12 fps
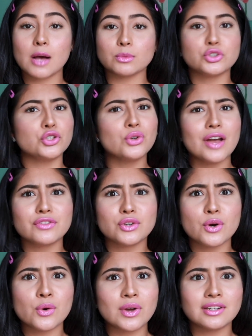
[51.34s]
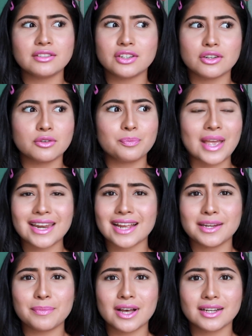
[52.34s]
So you don't have to go and, you know, pay
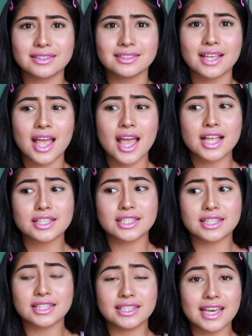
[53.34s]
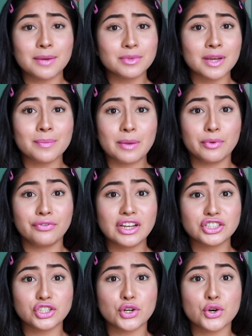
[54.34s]
90 bucks to get them done by a
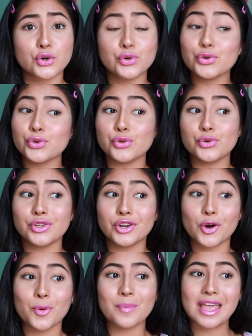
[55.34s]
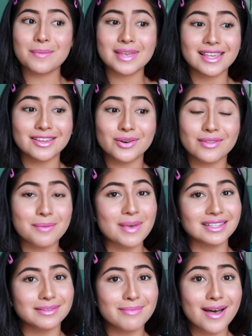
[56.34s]
professional who, you know, maybe, you know, they
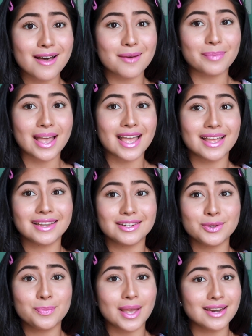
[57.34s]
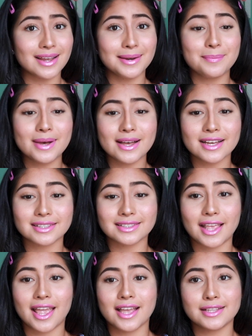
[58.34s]
mess them up and you pay 90 bucks.
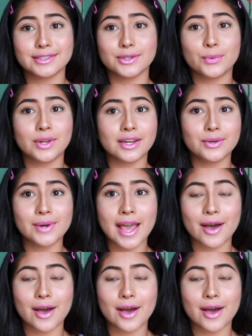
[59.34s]
And so what are you gonna do